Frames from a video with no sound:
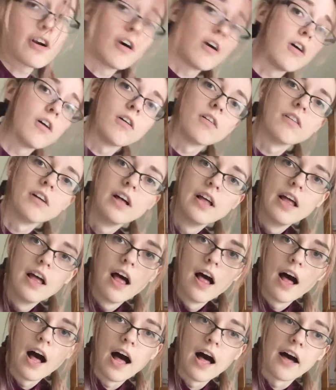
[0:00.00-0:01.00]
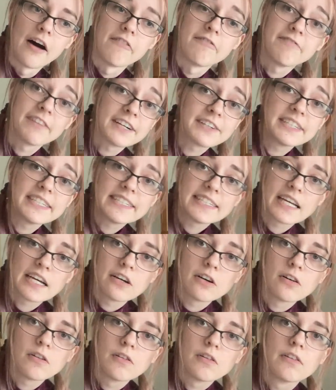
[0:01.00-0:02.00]
all fairy
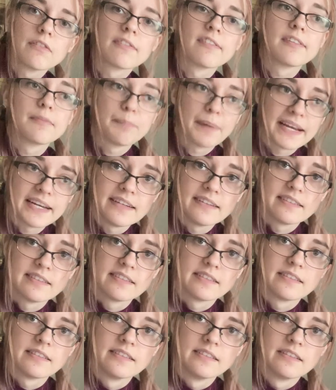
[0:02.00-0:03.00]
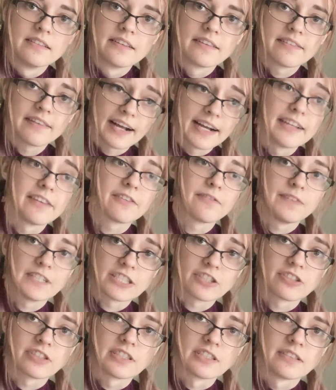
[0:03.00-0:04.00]
tale space science
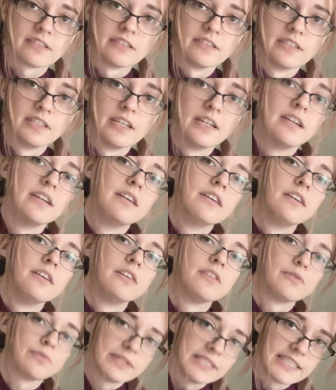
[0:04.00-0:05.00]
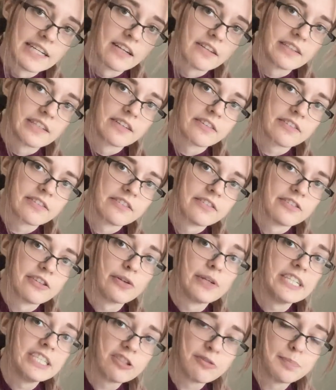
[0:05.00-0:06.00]
fiction retellings.
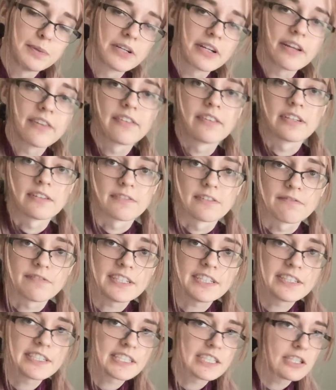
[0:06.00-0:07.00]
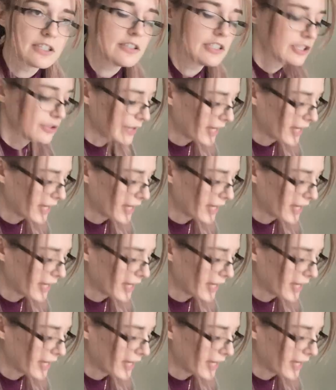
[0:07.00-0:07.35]
So each book is a different fairy tale. You